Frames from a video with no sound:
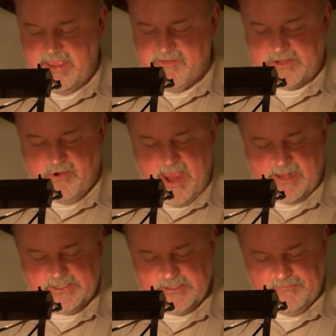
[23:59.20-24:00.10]
give, and
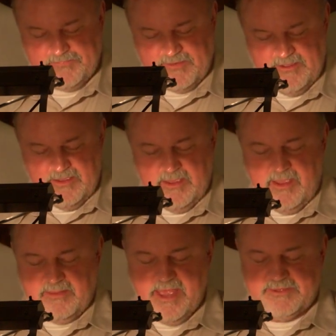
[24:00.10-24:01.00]
grant
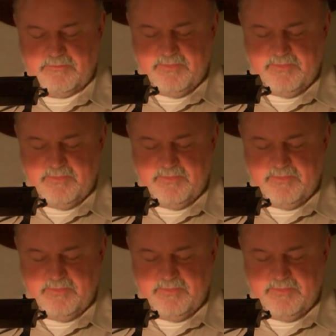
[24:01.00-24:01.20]
that the